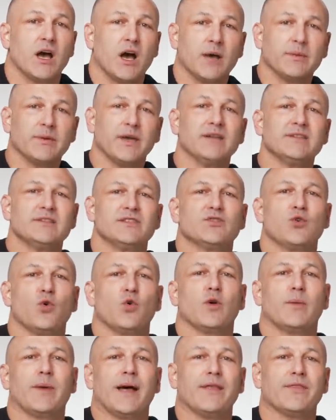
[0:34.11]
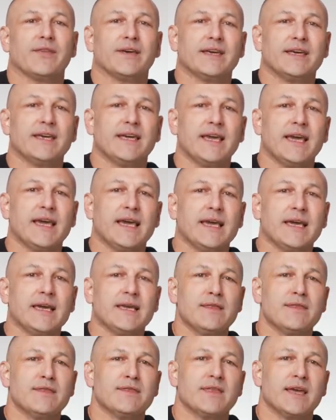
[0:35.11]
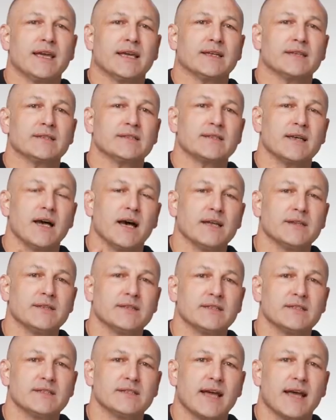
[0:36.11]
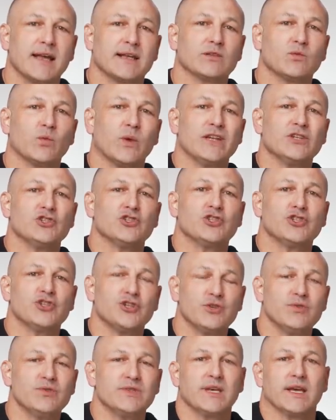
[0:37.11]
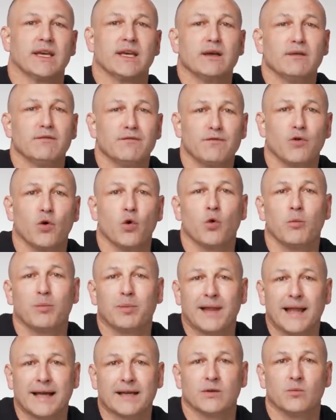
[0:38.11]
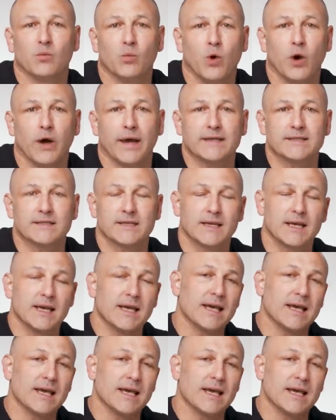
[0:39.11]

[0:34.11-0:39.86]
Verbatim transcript: I'm going to talk about the key things to understand when shooting for black and white,